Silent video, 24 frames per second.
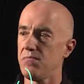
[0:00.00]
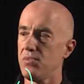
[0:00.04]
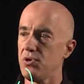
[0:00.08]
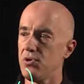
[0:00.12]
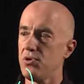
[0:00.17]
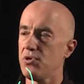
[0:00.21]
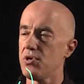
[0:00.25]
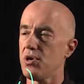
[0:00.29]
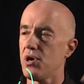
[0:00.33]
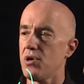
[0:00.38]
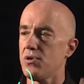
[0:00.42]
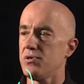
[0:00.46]

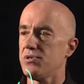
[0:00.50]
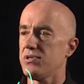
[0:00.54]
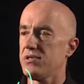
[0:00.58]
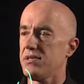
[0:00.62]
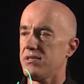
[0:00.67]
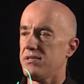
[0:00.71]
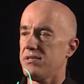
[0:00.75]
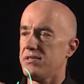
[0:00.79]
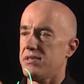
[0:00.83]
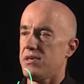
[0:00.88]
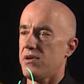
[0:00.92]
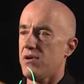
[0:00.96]
mu goes to
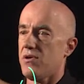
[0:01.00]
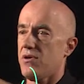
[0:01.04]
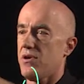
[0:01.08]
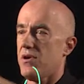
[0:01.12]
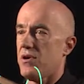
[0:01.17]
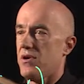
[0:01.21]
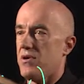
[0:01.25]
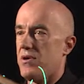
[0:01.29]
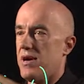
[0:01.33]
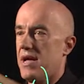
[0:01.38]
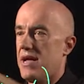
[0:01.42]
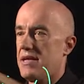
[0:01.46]

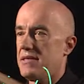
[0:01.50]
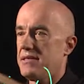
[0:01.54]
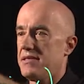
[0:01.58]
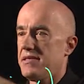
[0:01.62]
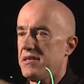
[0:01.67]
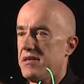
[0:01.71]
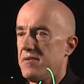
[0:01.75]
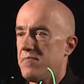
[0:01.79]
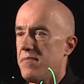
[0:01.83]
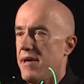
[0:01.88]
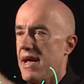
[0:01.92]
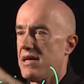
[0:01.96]
zero, as
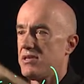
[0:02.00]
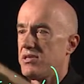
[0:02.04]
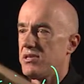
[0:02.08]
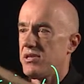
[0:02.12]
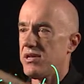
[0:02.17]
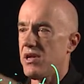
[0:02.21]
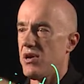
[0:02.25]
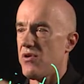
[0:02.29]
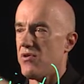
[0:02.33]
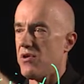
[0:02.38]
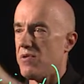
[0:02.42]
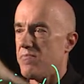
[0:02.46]
the
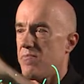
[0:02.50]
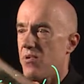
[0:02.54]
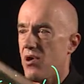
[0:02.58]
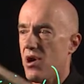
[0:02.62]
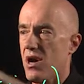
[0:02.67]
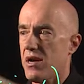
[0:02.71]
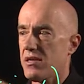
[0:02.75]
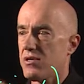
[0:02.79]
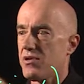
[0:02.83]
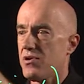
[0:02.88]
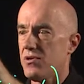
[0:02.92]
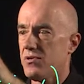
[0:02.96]
imaginary
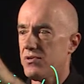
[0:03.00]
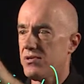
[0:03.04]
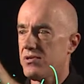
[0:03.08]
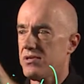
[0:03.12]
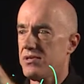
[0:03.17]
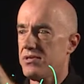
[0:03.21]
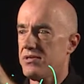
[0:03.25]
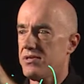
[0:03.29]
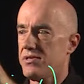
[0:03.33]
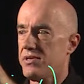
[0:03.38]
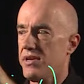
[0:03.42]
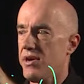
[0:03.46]
part goes
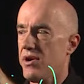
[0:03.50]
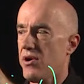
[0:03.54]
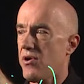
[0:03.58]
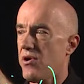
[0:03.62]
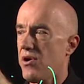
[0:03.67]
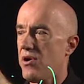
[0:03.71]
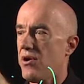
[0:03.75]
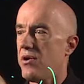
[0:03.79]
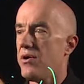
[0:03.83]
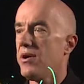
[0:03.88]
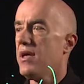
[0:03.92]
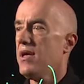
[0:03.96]
to
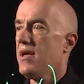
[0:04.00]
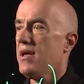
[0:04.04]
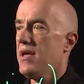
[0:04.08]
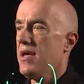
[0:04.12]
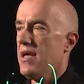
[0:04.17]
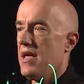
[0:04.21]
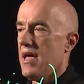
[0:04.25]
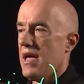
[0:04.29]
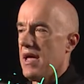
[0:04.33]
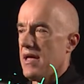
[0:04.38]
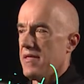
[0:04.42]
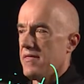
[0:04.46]
zero,
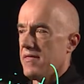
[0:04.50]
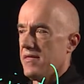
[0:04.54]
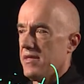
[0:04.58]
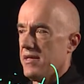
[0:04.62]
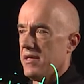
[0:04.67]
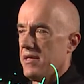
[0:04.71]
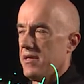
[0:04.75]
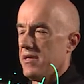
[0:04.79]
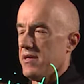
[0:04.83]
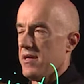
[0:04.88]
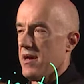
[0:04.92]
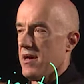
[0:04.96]
and
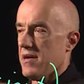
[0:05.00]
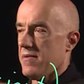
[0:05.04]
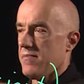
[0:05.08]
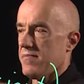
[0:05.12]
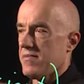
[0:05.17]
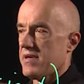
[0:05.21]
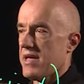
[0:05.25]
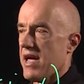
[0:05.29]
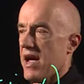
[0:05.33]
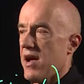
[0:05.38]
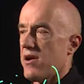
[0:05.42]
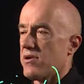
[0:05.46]
the um,
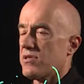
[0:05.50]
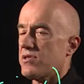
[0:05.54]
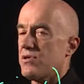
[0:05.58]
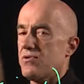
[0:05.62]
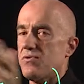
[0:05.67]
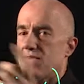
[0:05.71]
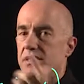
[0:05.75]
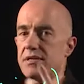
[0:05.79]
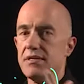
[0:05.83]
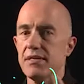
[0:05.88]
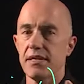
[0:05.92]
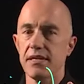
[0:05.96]

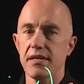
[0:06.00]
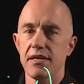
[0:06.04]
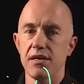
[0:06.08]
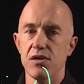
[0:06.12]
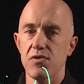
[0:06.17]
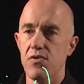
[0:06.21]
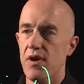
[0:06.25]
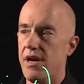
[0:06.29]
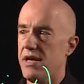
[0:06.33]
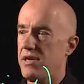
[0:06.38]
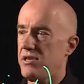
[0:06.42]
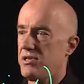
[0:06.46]
characteristic
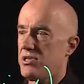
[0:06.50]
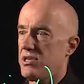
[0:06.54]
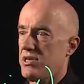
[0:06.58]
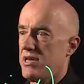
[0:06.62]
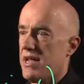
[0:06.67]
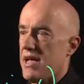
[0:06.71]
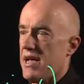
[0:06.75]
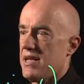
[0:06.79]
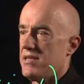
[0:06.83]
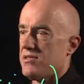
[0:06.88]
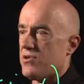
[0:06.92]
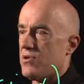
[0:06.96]
equation
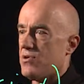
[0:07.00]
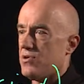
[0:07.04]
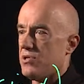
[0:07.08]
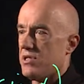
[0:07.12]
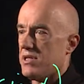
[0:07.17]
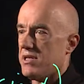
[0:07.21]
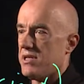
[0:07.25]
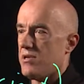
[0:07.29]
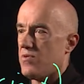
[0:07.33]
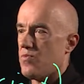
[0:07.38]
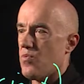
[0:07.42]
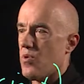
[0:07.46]
has
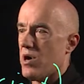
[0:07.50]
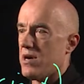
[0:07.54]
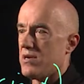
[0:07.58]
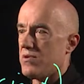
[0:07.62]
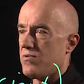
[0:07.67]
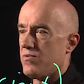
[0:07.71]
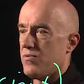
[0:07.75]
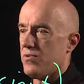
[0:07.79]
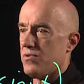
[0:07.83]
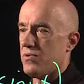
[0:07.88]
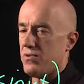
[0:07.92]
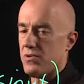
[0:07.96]
only one
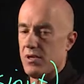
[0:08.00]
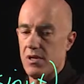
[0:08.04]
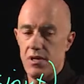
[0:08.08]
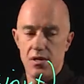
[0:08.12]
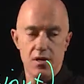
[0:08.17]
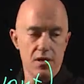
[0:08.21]
root.